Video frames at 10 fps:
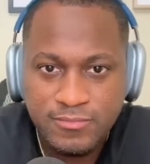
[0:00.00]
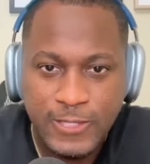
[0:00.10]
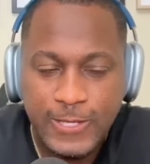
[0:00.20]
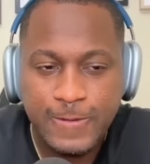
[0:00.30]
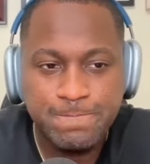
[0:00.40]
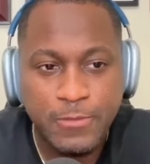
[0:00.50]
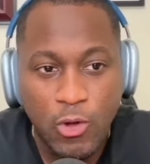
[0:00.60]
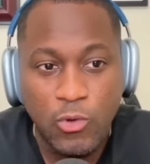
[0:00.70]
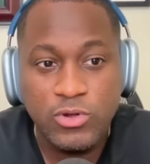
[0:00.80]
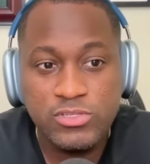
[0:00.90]
Yeah, the
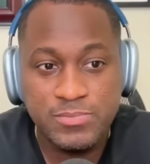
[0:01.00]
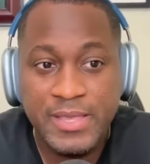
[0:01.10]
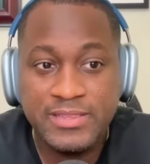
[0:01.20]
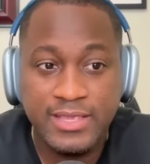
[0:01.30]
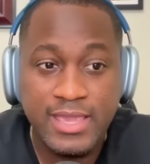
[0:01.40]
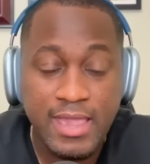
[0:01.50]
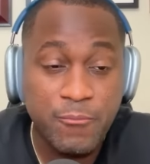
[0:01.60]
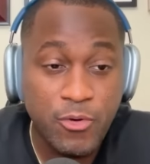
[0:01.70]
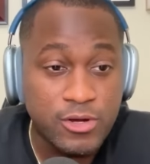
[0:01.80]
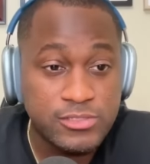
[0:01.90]
owners make the
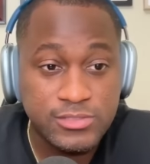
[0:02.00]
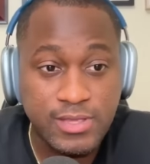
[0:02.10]
game worse.